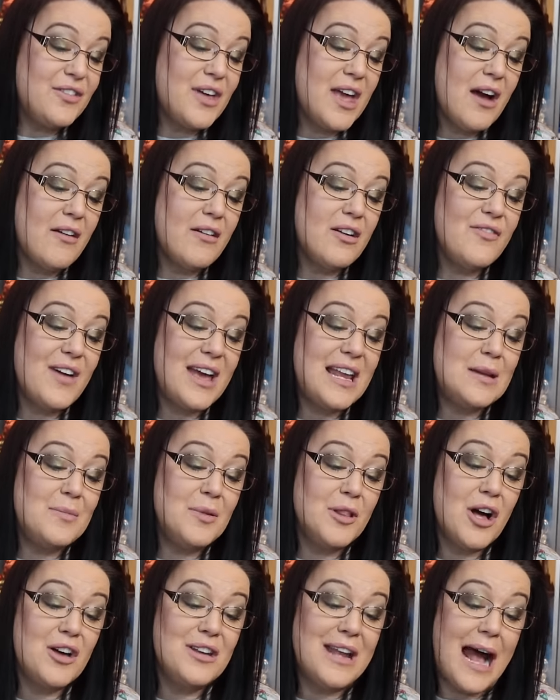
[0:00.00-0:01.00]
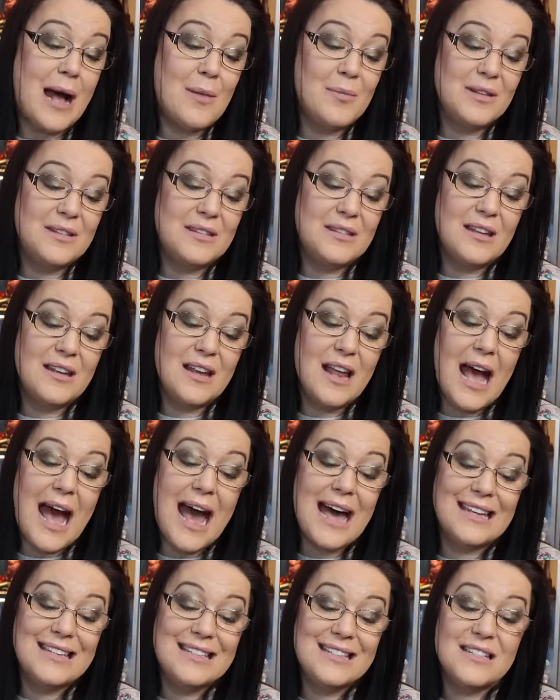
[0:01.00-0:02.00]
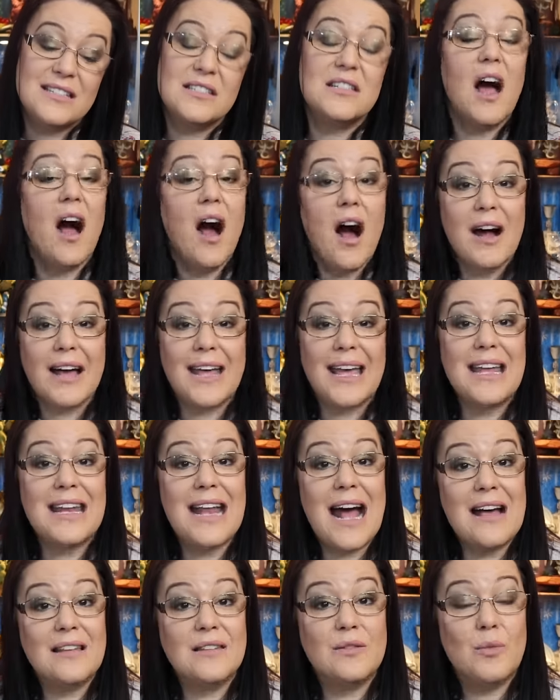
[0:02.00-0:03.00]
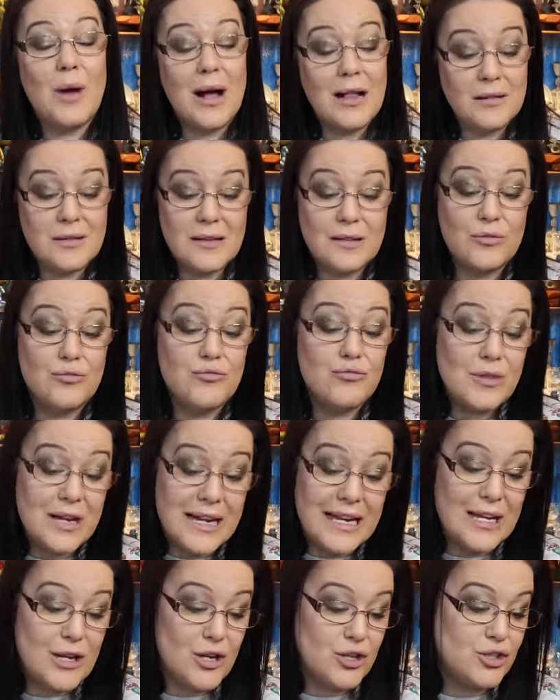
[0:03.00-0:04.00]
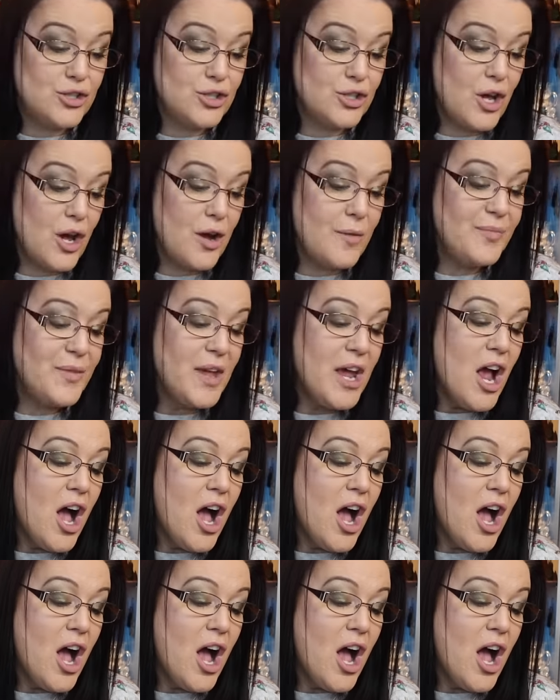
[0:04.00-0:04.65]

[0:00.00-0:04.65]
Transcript: They are available on Amazon and Target as well, so that's really good to know.